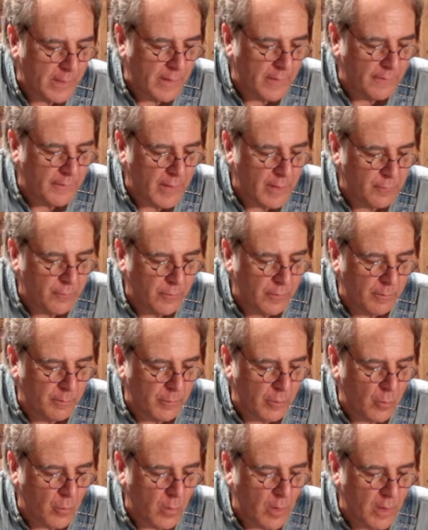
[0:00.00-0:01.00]
And that's
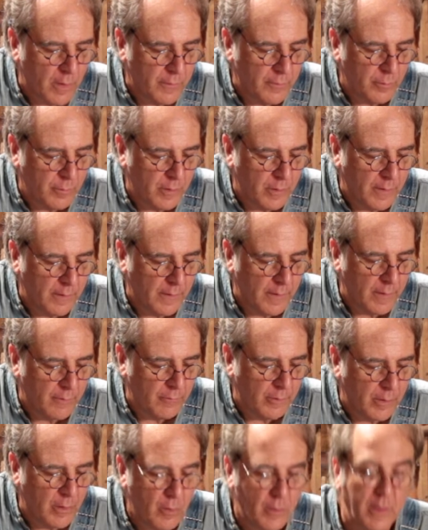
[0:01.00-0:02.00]
from
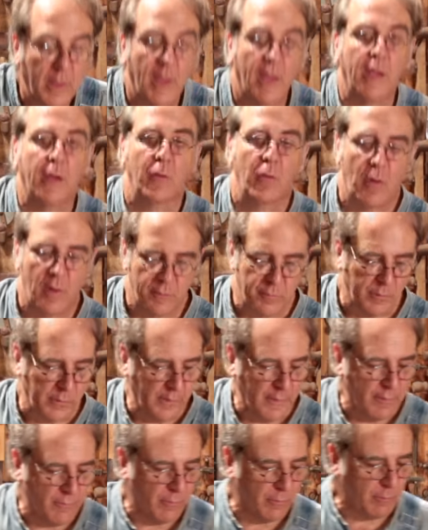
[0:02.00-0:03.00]
Quadsman11. Okay,
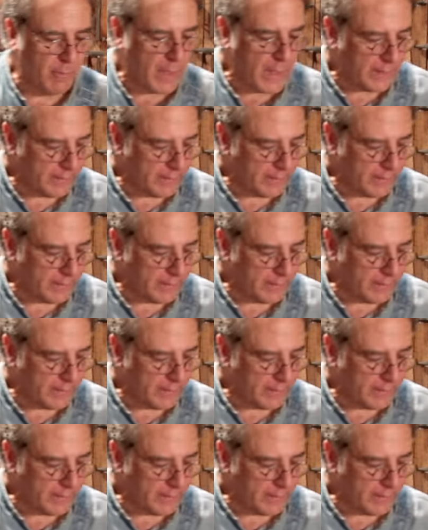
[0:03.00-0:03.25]
Quadsman11, my